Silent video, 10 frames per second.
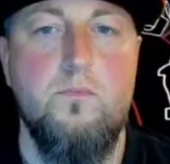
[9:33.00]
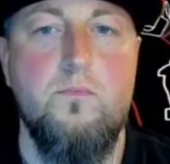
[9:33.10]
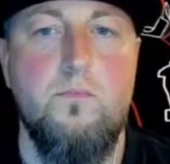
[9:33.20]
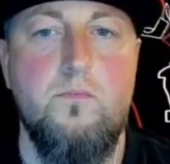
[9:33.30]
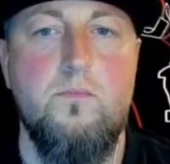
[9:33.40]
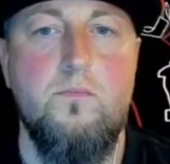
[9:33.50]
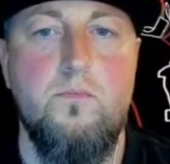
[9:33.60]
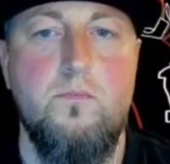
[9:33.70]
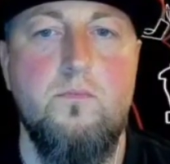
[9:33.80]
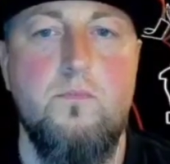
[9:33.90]

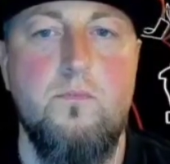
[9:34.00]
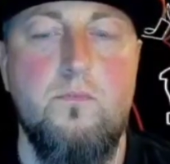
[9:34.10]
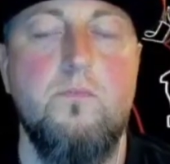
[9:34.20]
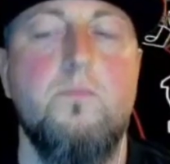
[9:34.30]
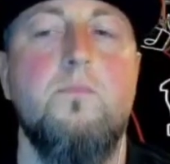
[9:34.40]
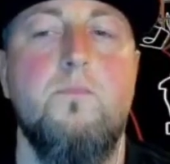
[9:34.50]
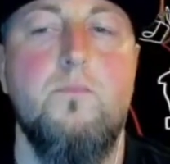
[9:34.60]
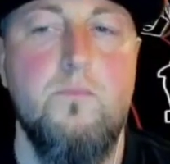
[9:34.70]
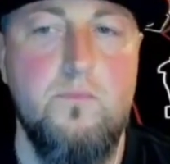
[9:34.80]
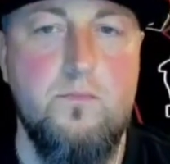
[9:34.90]

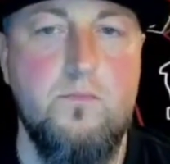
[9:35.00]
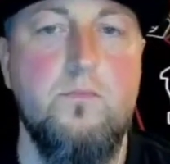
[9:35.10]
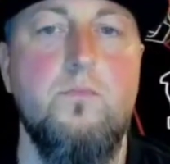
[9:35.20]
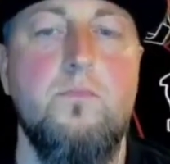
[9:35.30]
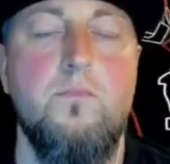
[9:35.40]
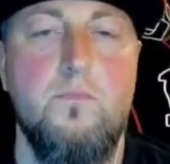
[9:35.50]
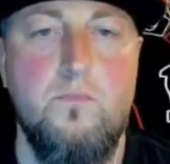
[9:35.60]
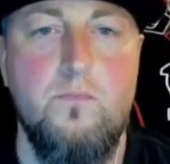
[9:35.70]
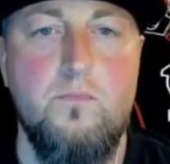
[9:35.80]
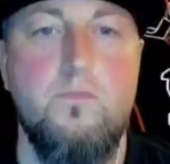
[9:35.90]

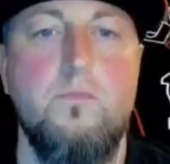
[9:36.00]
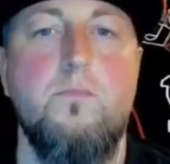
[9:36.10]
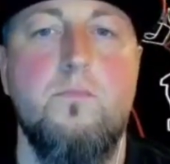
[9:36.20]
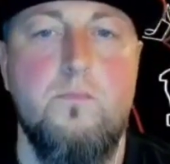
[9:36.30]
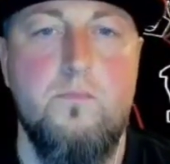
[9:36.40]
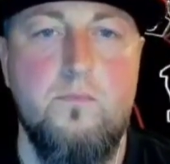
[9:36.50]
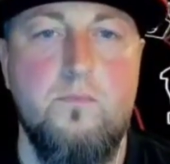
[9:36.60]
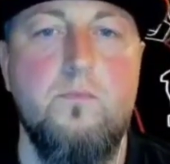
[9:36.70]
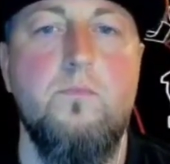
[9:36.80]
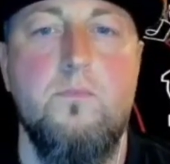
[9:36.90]

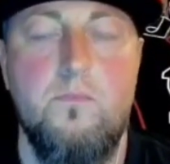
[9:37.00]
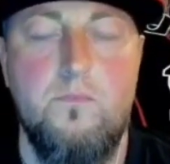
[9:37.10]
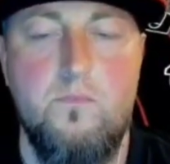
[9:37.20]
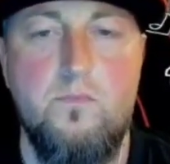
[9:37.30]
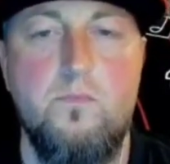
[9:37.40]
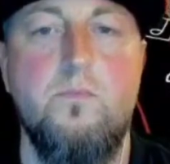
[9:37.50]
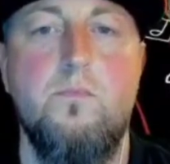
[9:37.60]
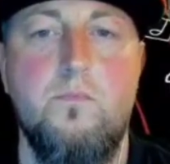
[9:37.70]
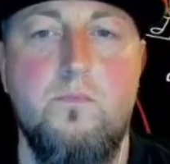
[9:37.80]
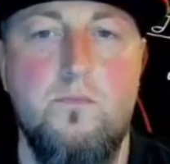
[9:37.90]

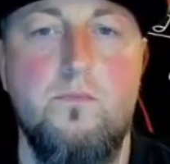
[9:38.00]
[no speech]